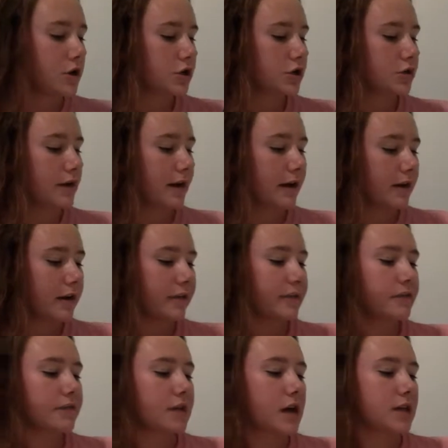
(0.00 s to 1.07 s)
So the area of
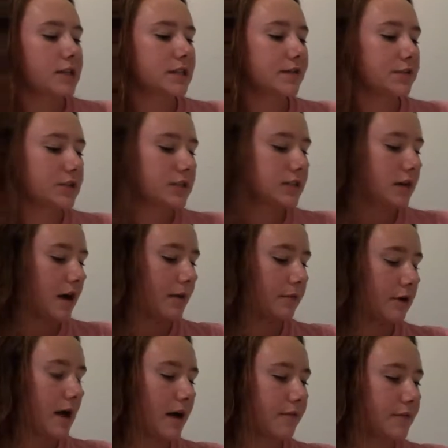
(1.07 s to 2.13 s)
the velocity versus time
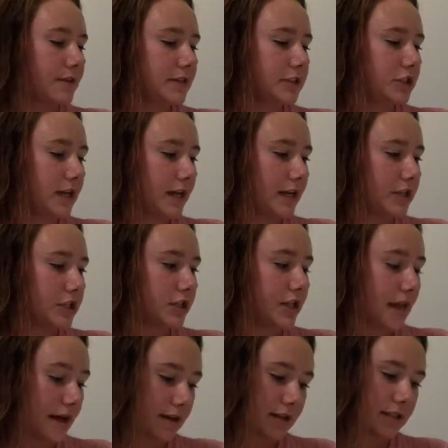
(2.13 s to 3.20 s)
graph is change
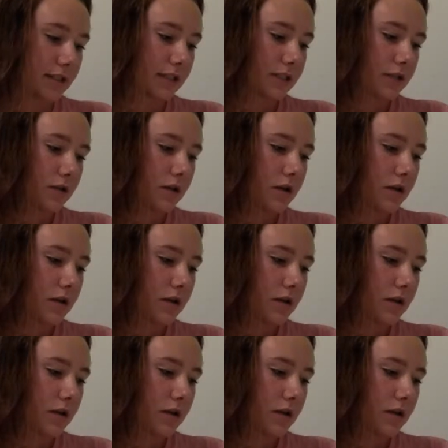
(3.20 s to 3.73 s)
in x.